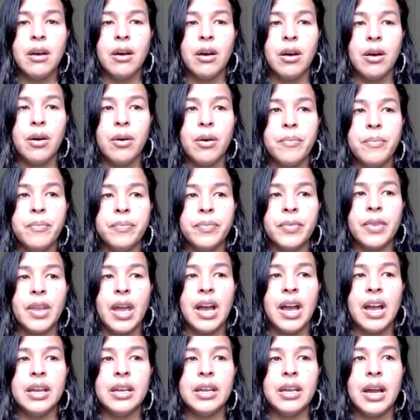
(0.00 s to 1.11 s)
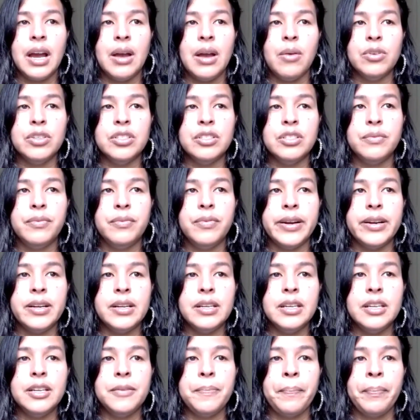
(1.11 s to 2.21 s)
I was
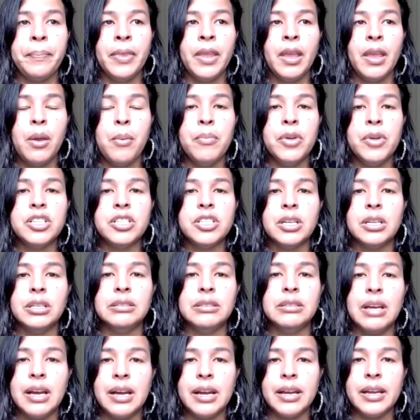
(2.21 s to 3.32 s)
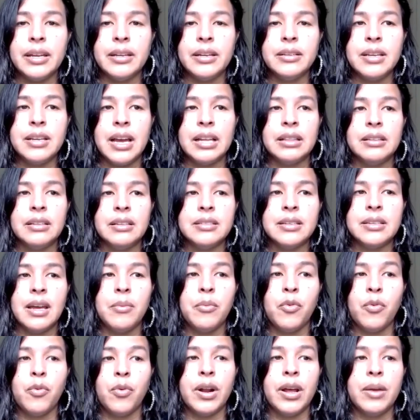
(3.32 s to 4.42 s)
very much aligned at the time
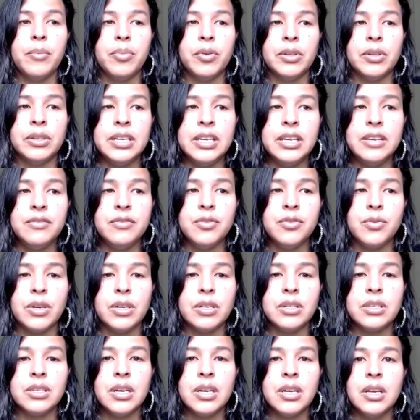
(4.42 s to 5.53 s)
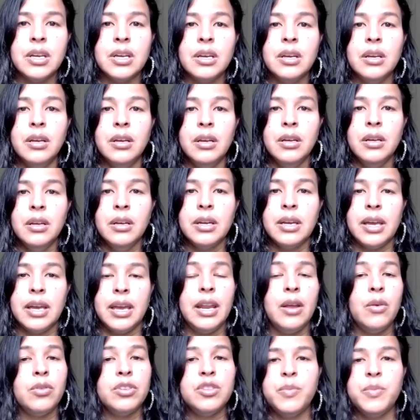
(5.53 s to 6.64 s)
of what I believed was, and
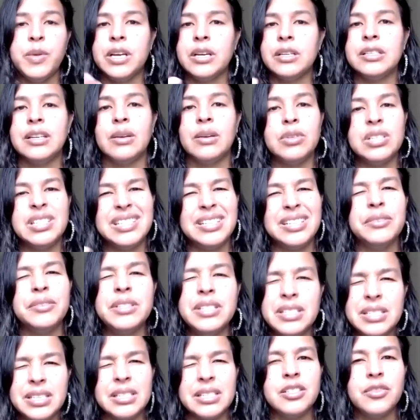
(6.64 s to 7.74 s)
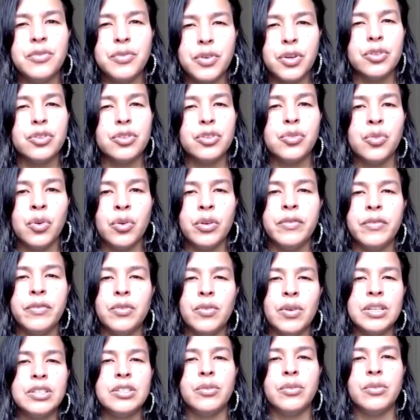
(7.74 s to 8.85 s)
it was because I was still in the sense of control. Even though
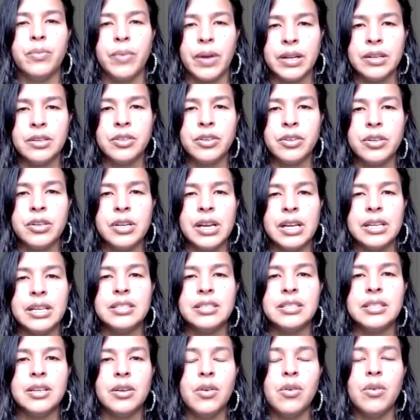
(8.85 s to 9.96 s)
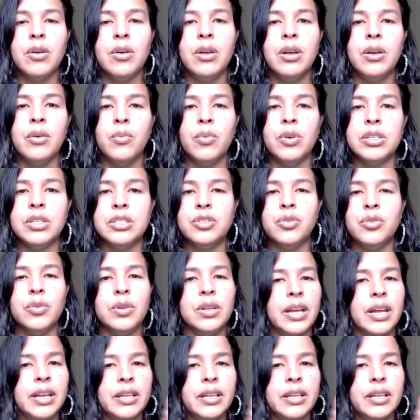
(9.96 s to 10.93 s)
I surrendered, I still was doing